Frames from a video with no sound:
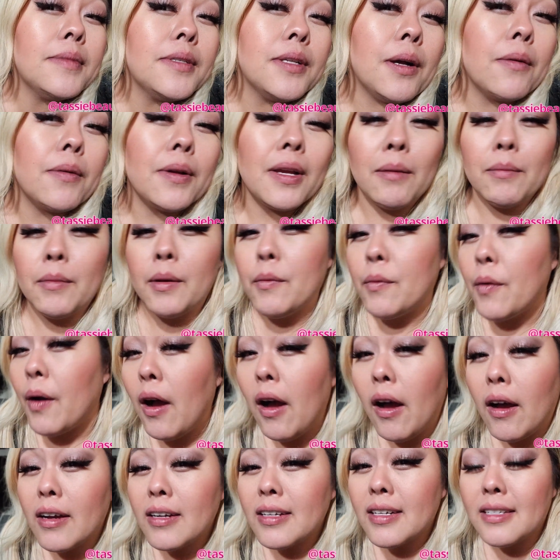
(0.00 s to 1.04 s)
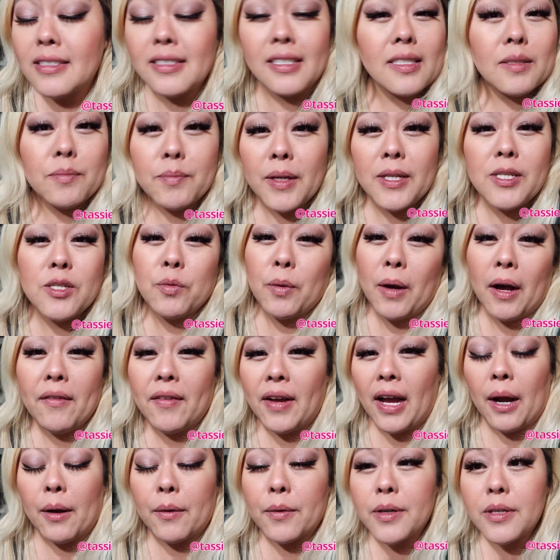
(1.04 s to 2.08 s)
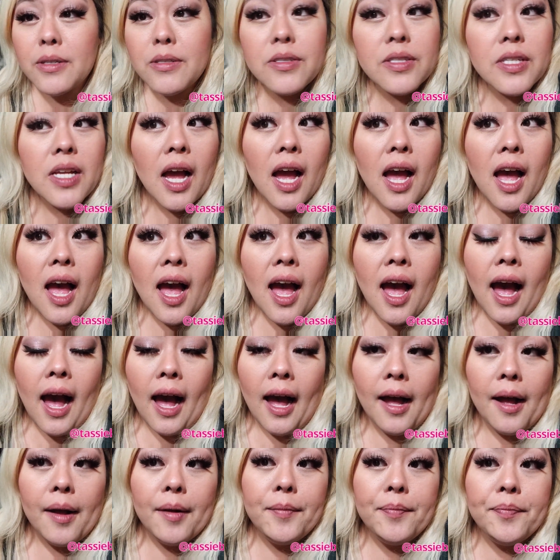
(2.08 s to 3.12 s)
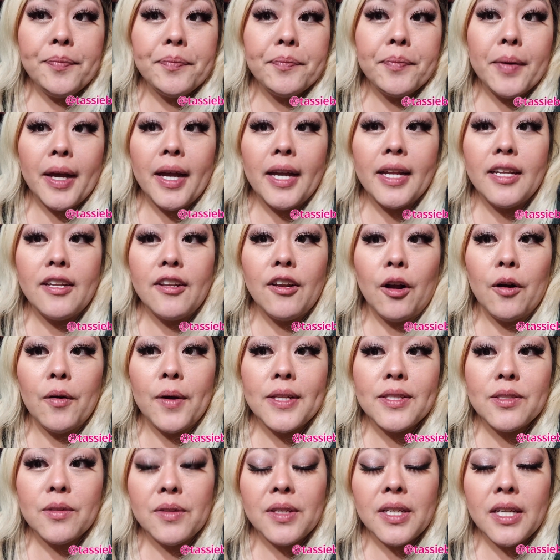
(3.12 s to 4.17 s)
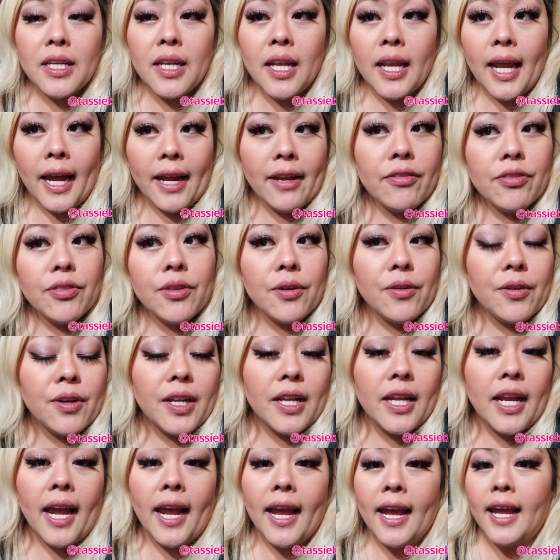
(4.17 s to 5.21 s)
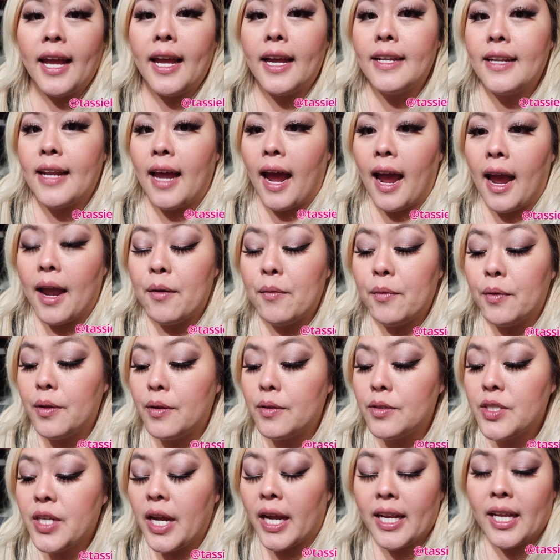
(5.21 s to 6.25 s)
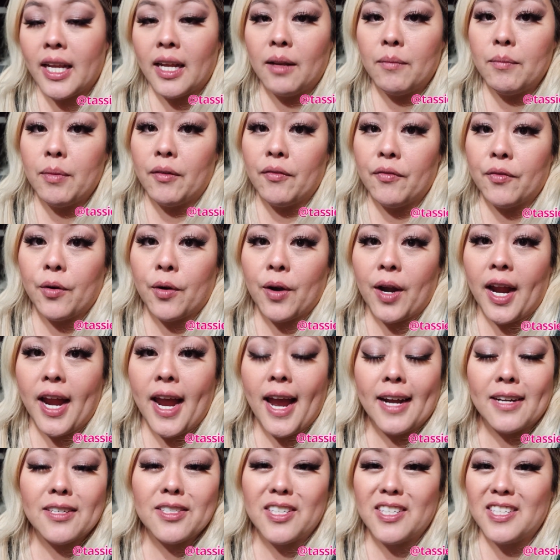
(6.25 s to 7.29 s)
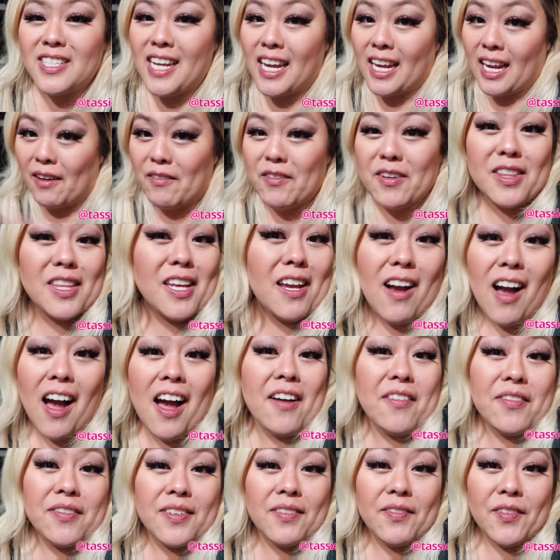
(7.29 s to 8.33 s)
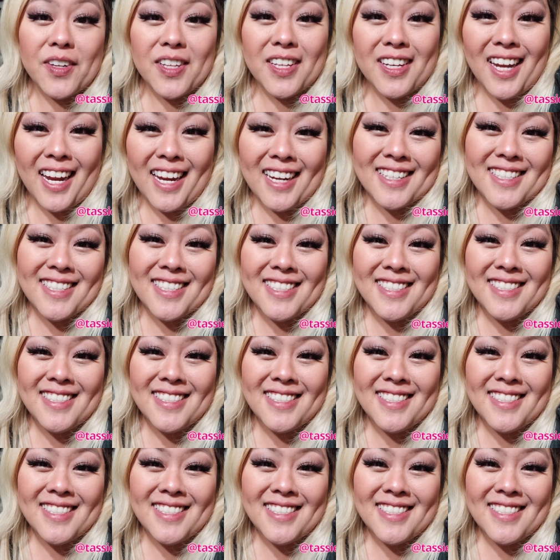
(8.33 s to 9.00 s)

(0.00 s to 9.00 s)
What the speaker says: Don't get me wrong, because it's been 12 hours. But you know, it's only 9:30 and I will check in before I actually take everything off for the night.